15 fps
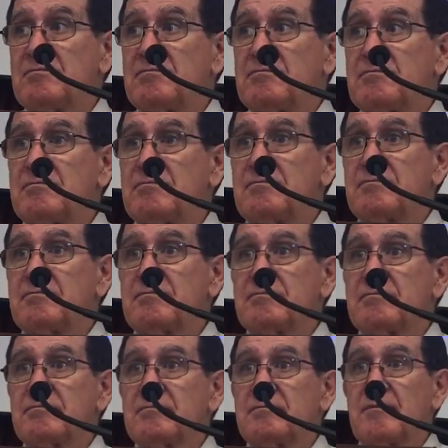
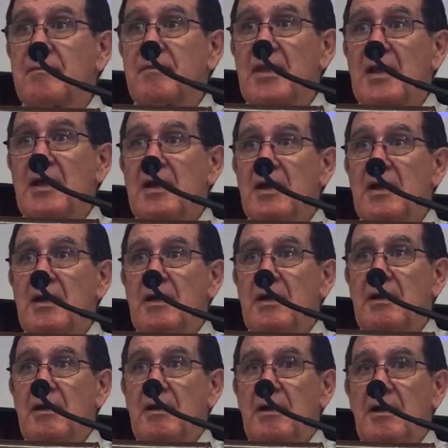
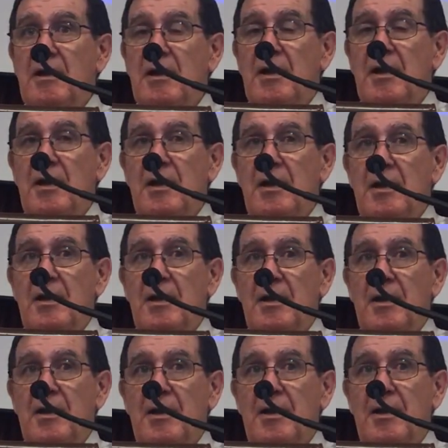
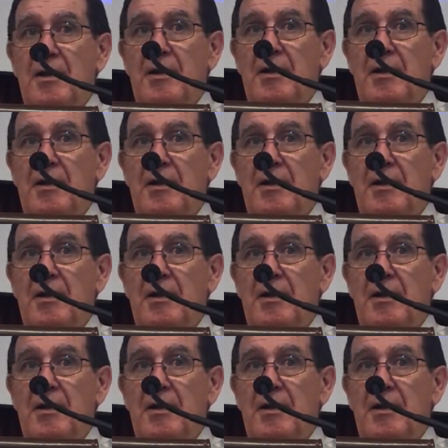(silence)